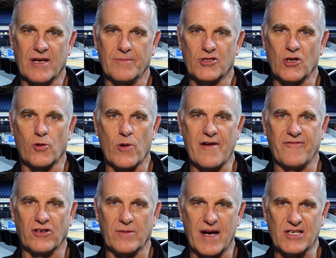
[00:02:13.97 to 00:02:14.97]
I'm so
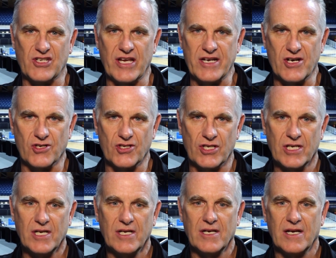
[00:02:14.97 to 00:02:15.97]
grateful to my seniors
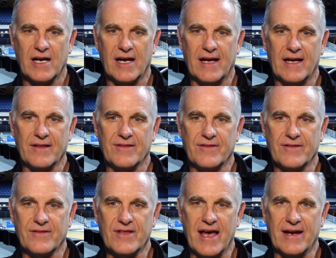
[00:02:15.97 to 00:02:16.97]
uh,
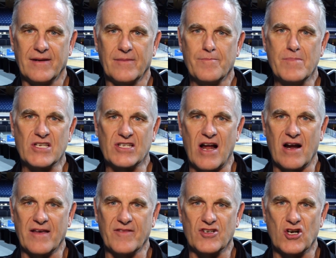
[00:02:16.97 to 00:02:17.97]
that missed
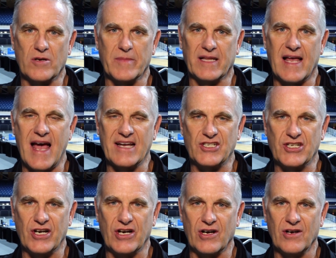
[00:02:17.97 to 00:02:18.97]
out on the tournament last
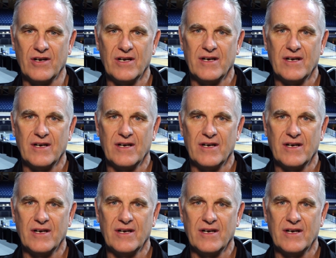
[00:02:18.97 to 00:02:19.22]
year,